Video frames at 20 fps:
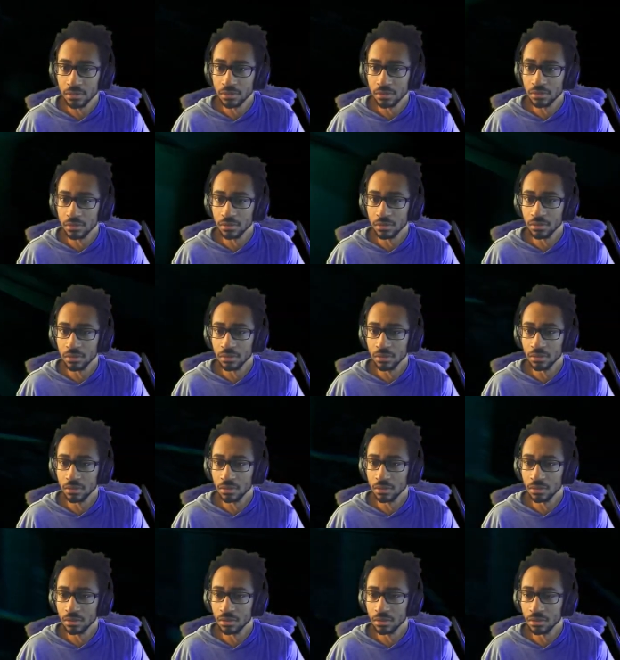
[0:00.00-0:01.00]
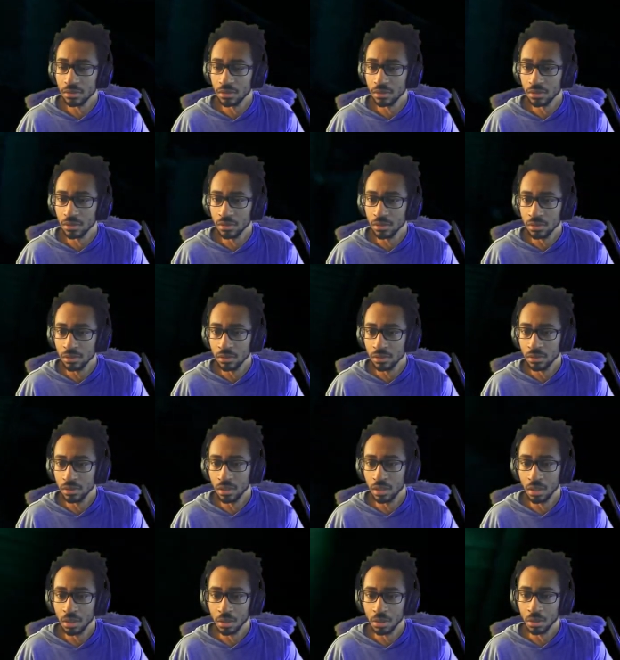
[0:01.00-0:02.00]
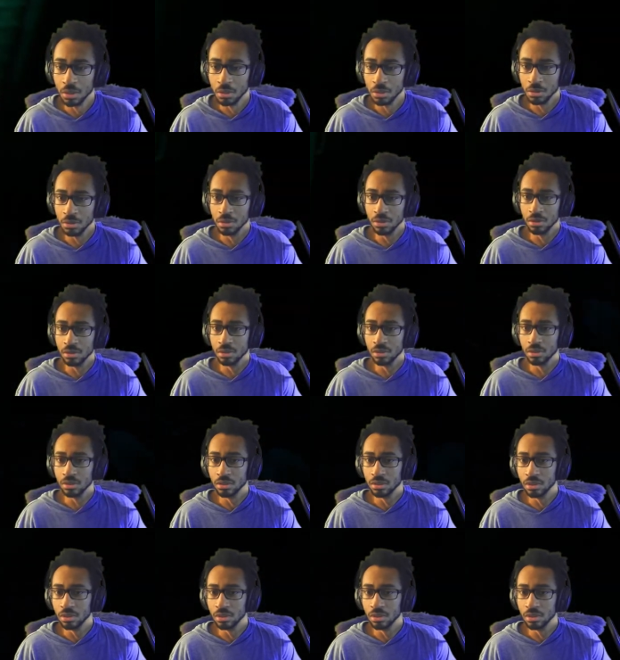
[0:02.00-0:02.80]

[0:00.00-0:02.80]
Nobody speaks.